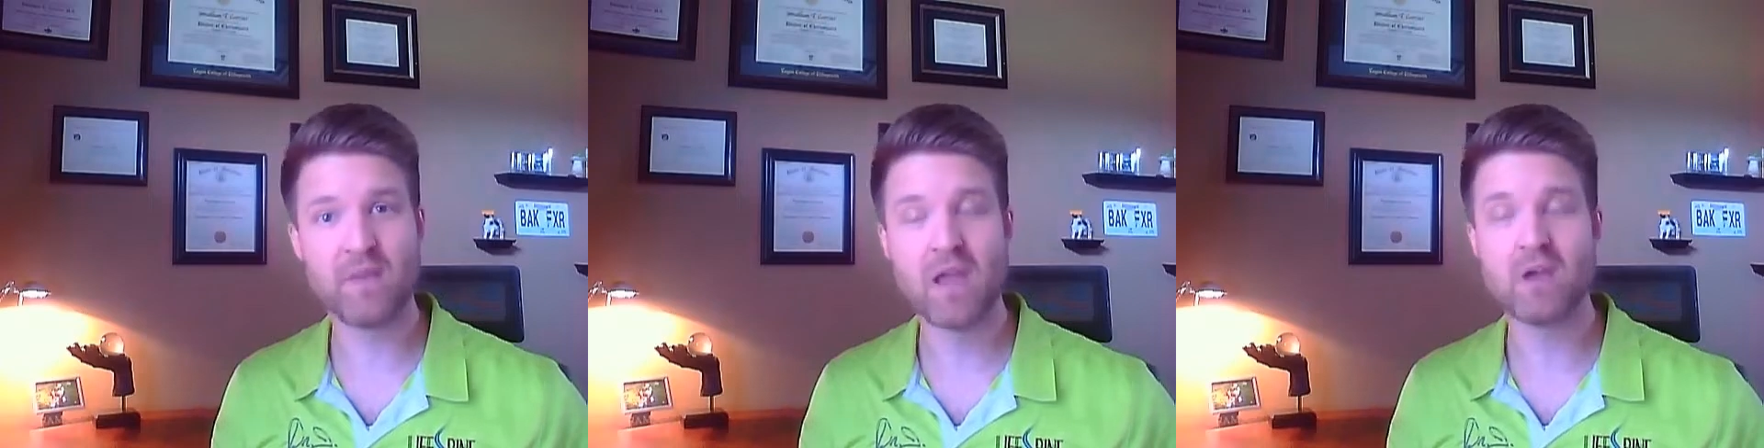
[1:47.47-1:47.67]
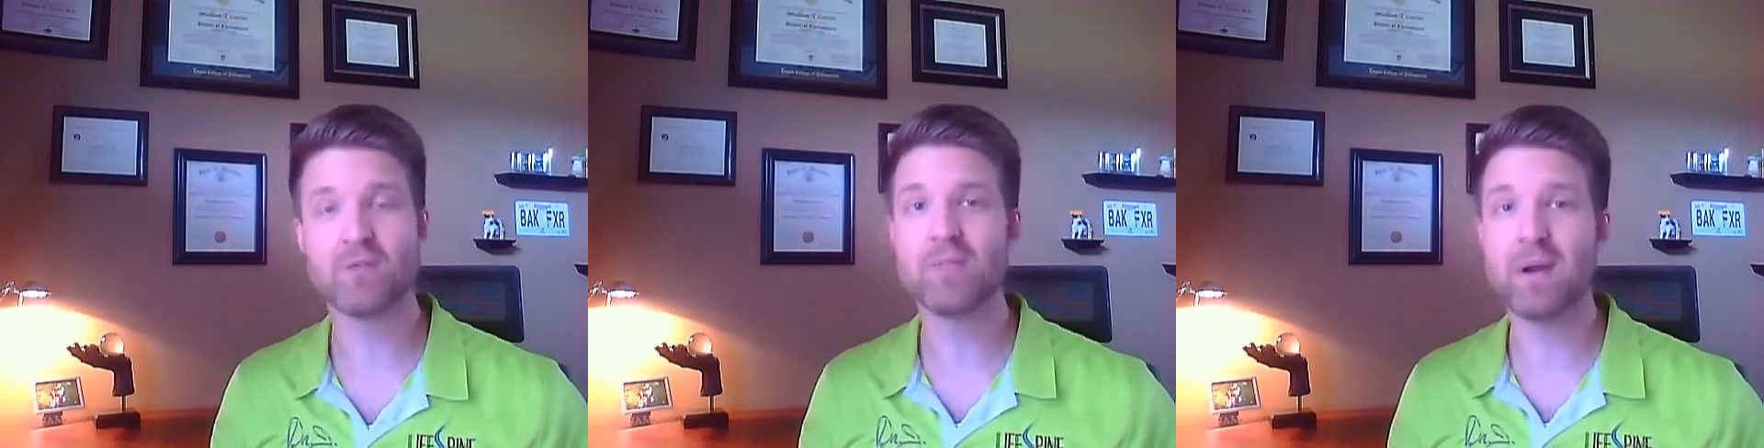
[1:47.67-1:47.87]

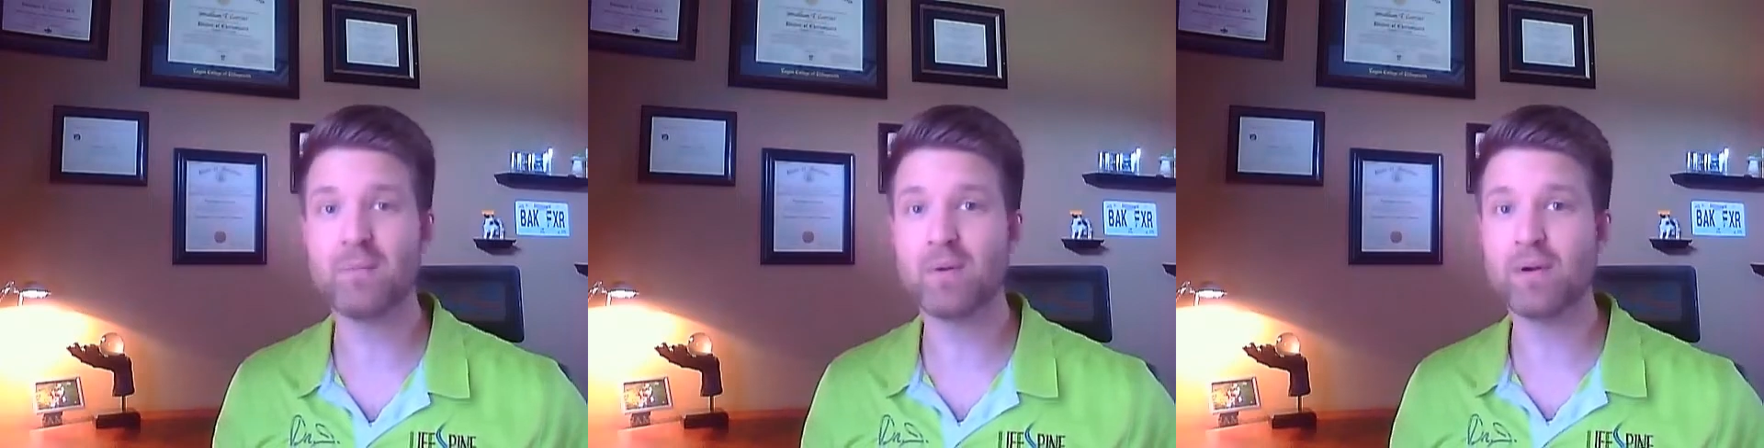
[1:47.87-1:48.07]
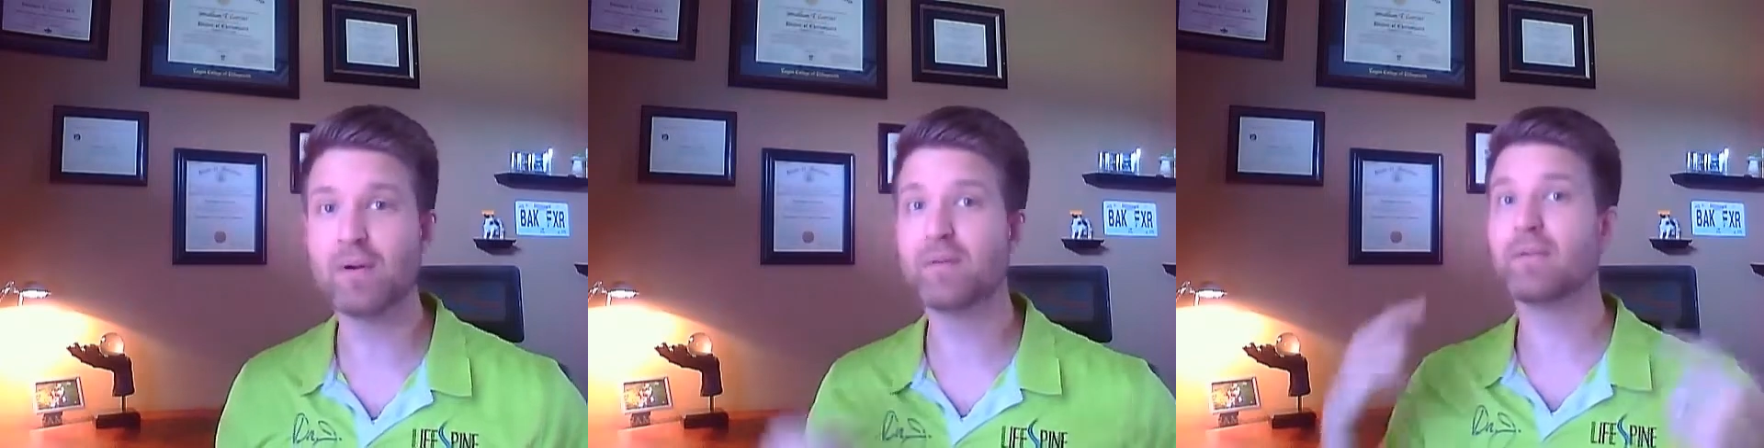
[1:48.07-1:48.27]

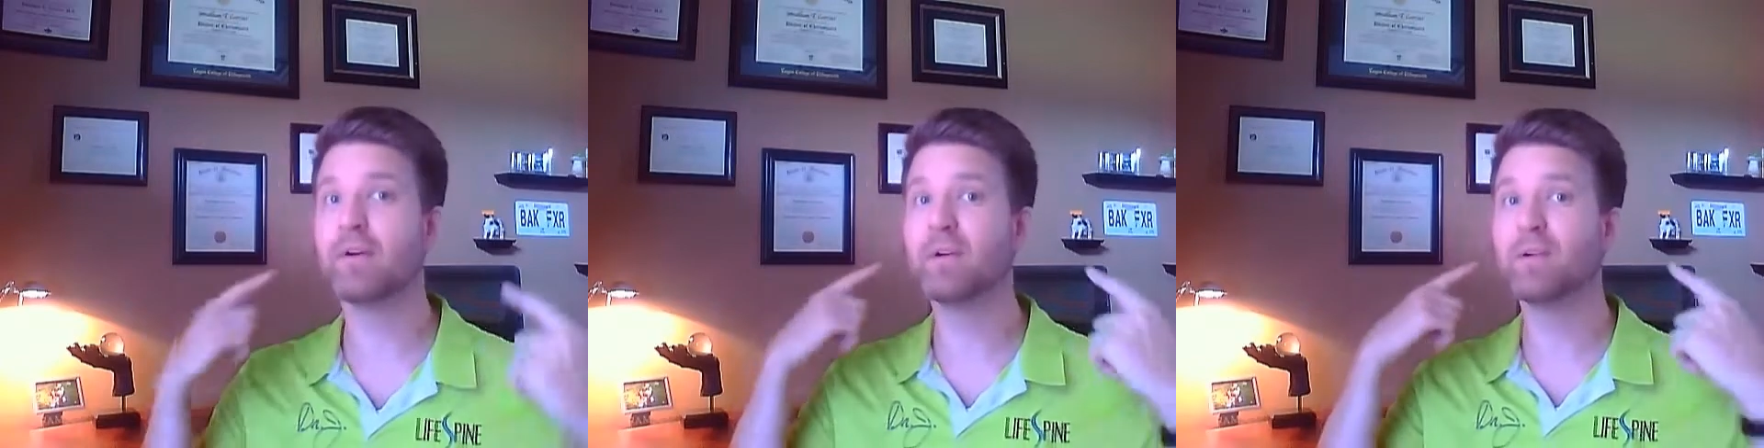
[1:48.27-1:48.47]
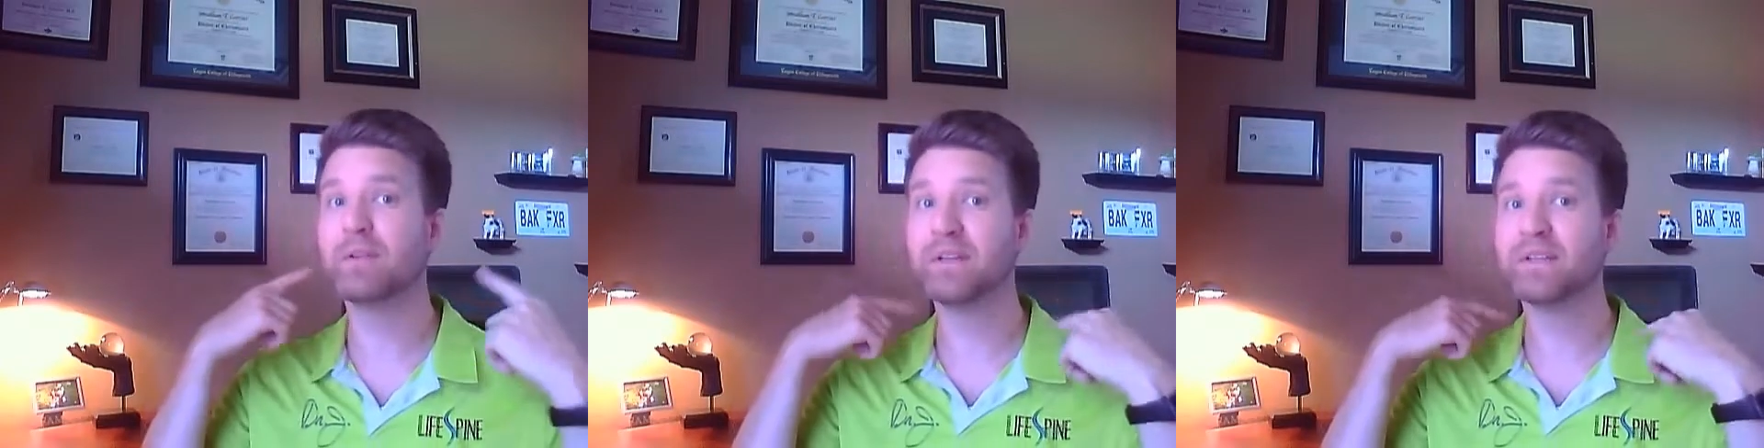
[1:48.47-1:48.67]
Remember, they're
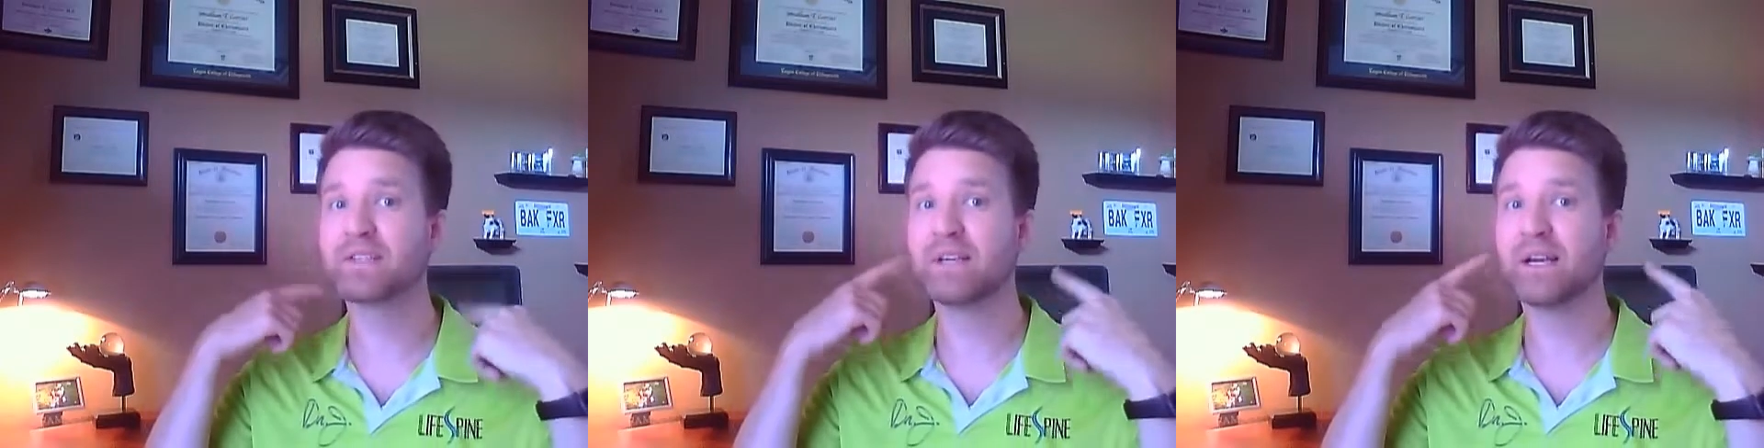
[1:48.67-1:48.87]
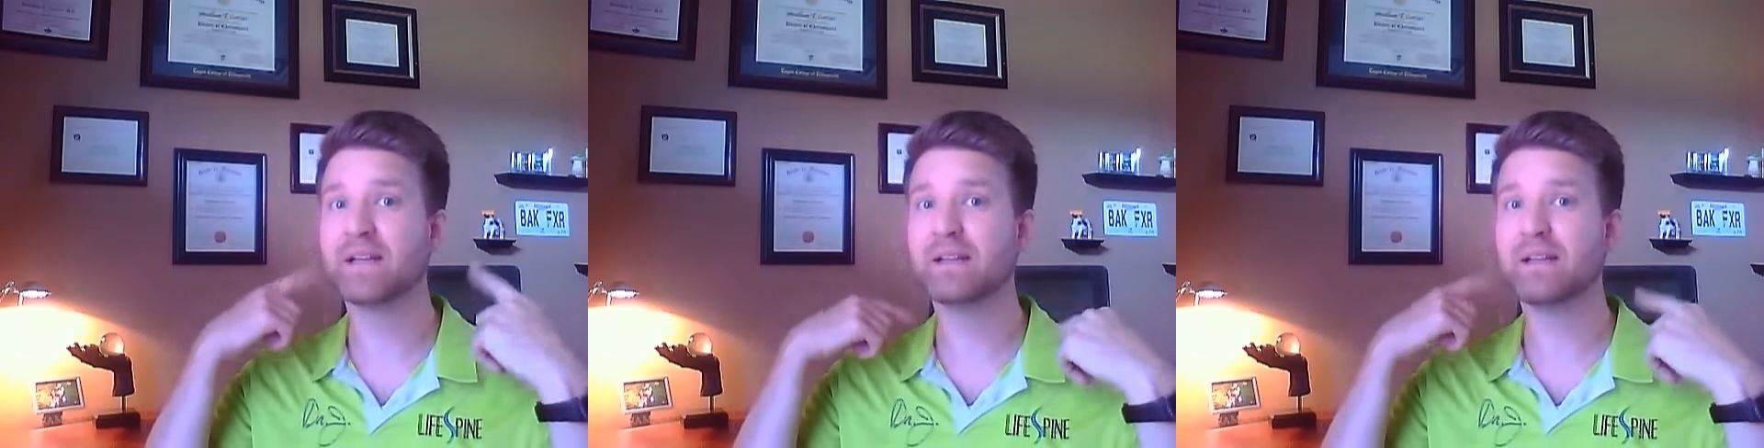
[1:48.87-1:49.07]
only designed to